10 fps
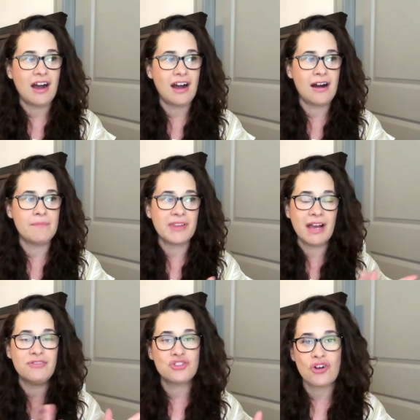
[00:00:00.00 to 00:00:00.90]
Um,
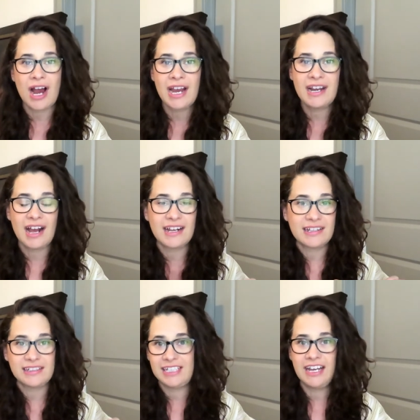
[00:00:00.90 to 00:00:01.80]
I've tried,
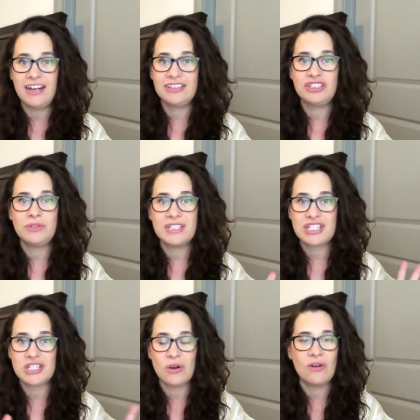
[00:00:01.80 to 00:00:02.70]
cannot do it,
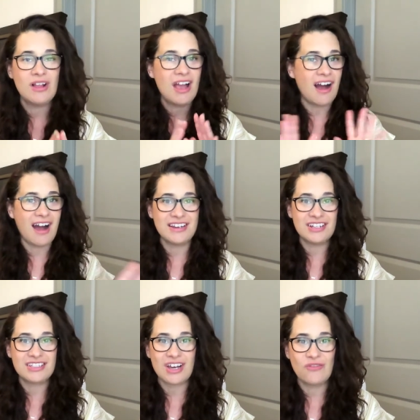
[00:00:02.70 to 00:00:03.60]
so I
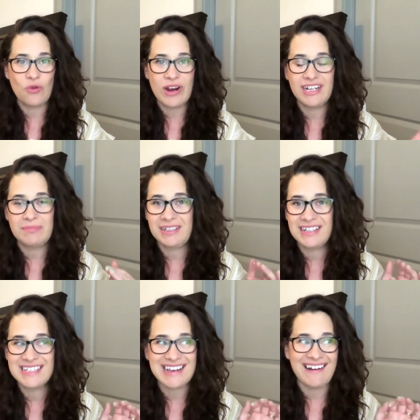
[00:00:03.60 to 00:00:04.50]
just avoid it
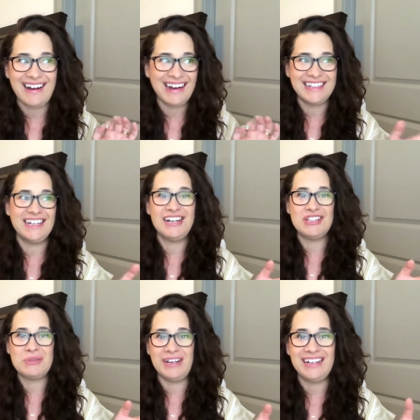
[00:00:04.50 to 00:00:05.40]
because I cannot
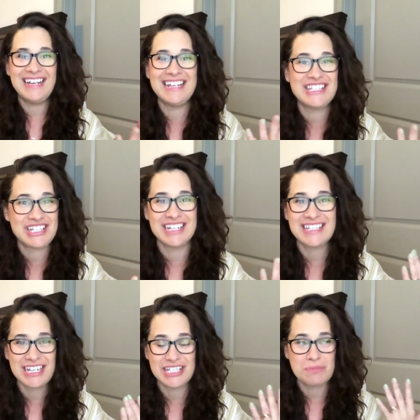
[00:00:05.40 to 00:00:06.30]
do it. It's
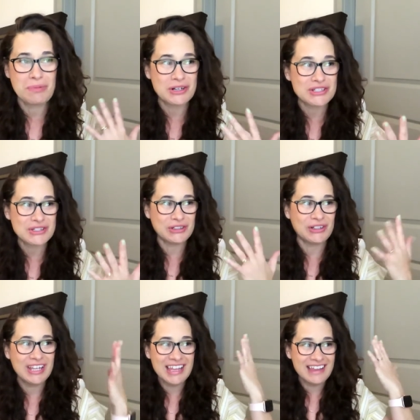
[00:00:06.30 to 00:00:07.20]
just, it's a
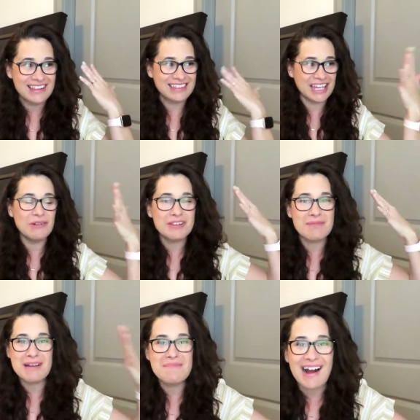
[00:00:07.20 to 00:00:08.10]
personal thing with
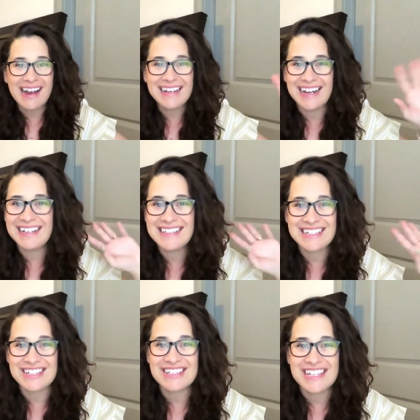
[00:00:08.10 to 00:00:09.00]
my mind. I guess
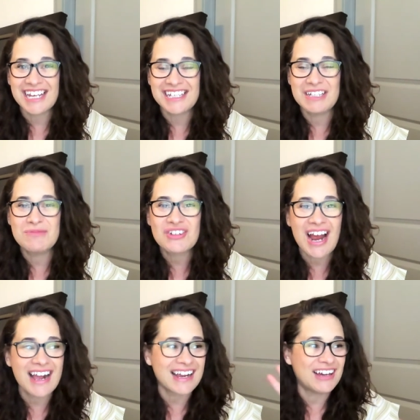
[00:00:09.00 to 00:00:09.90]
I just can't keep
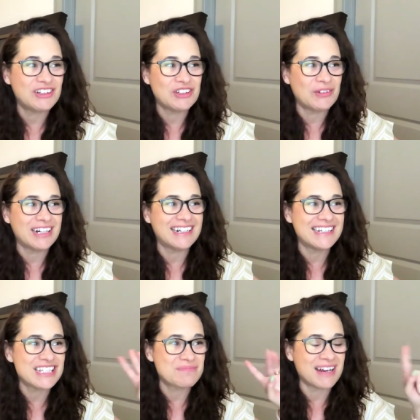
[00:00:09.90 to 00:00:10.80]
track. I don't know what it
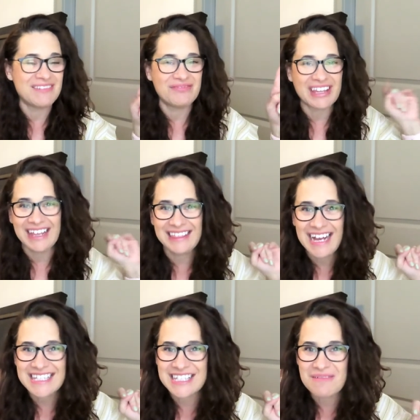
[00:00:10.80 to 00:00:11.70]
is, but
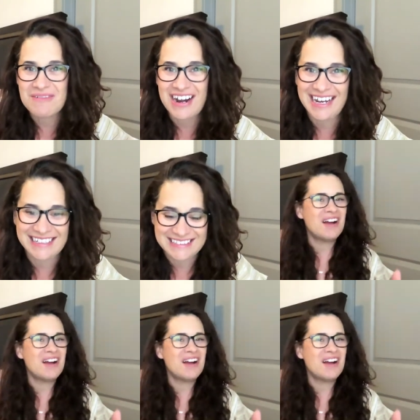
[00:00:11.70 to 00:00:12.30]
that's number eight.